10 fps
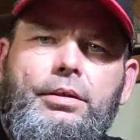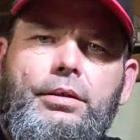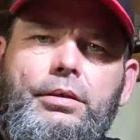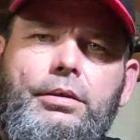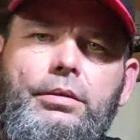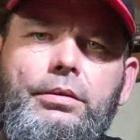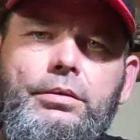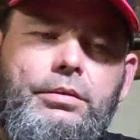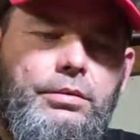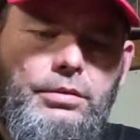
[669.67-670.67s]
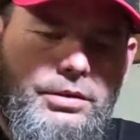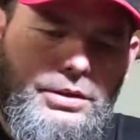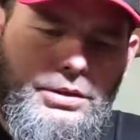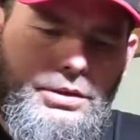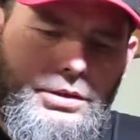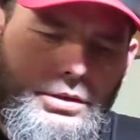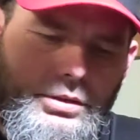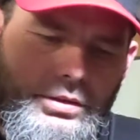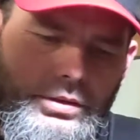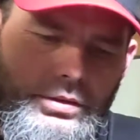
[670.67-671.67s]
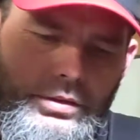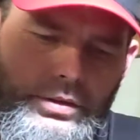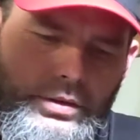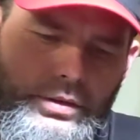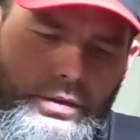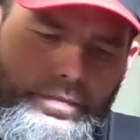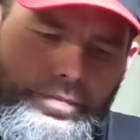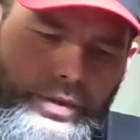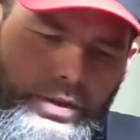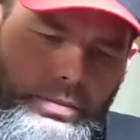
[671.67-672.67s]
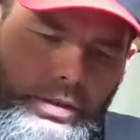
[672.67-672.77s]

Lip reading: You know, it's just, so